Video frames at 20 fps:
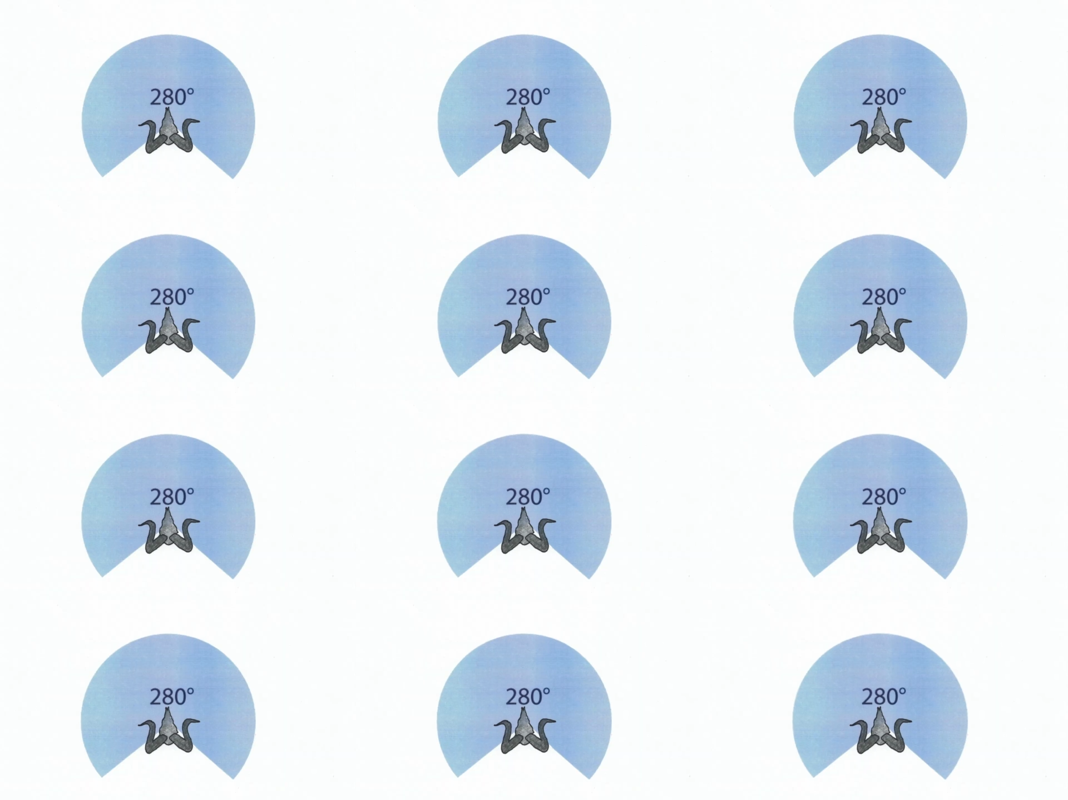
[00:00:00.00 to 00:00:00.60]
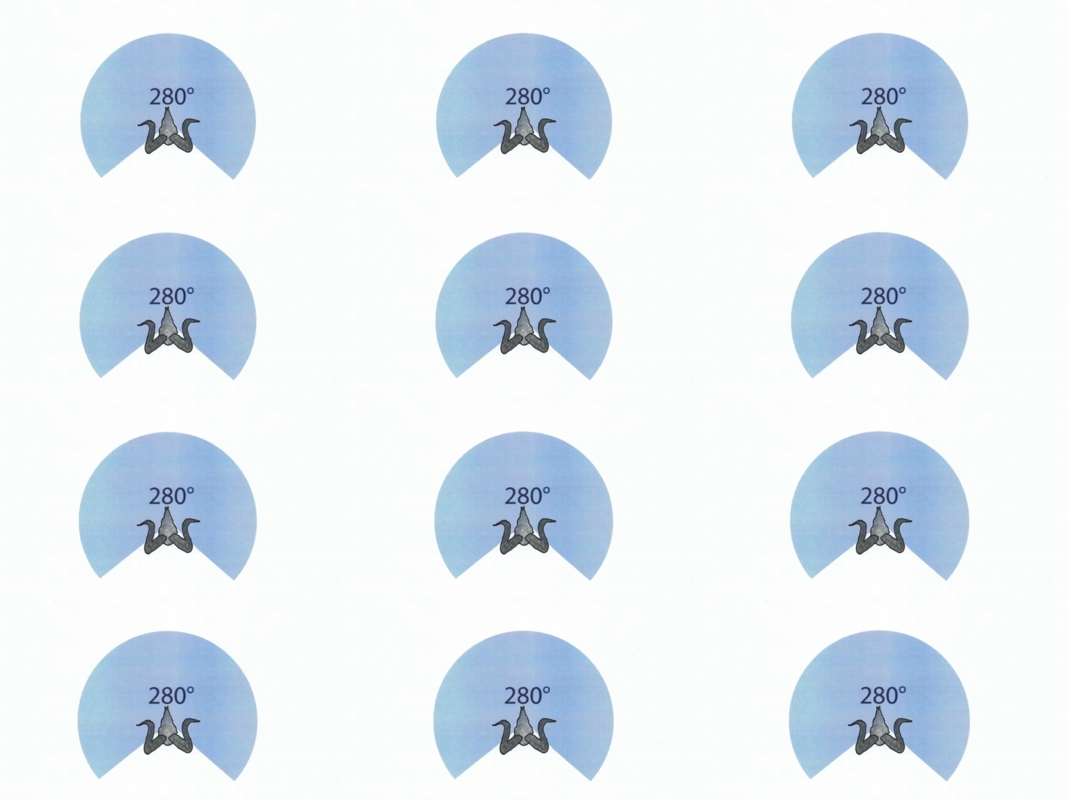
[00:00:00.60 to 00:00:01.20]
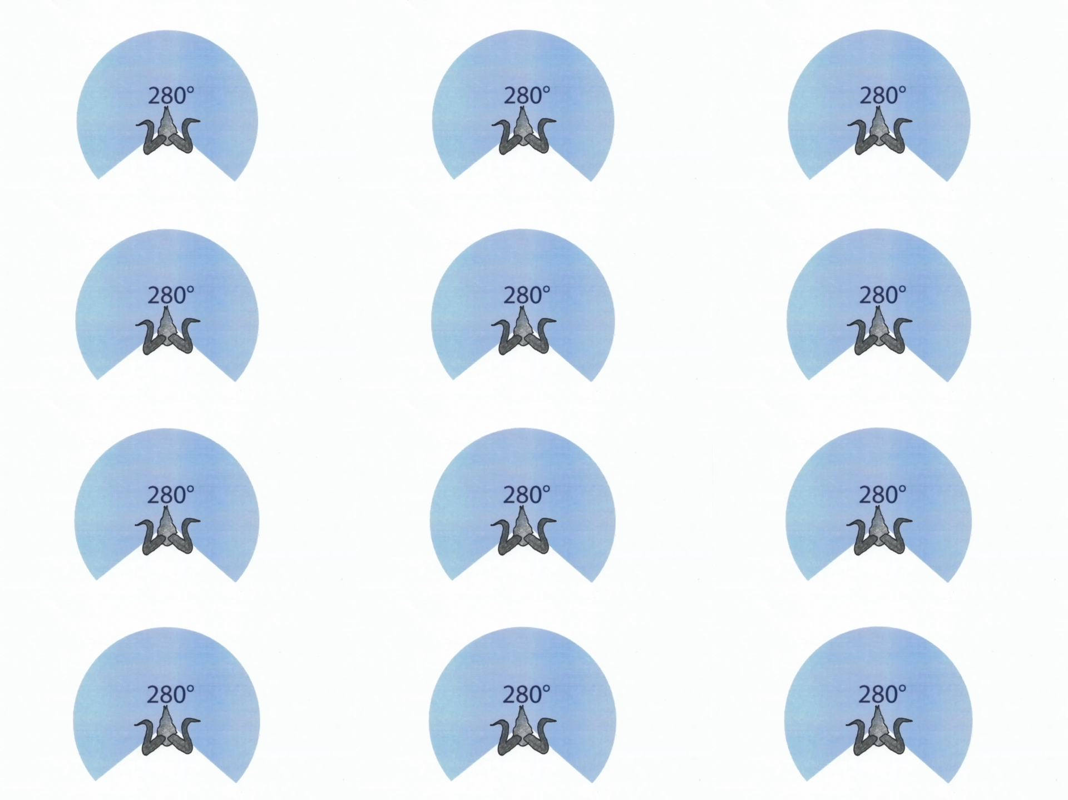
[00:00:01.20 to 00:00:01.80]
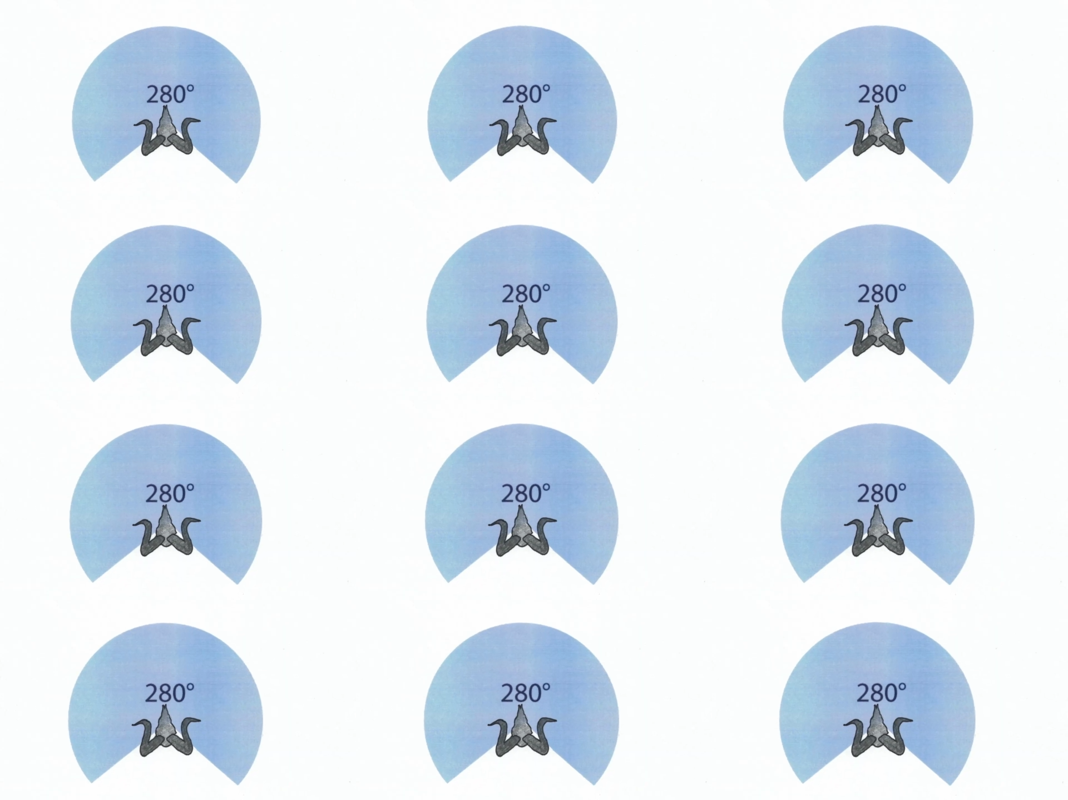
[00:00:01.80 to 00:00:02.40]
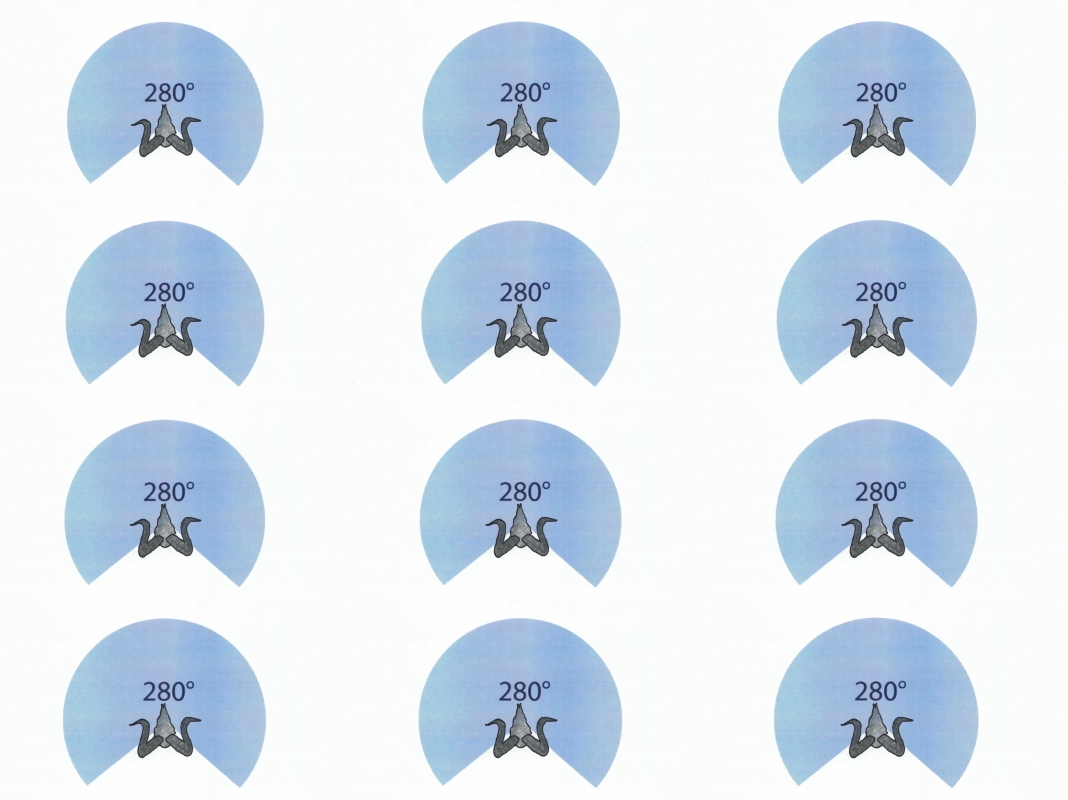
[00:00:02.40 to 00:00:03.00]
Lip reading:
[unreadable: no face in view]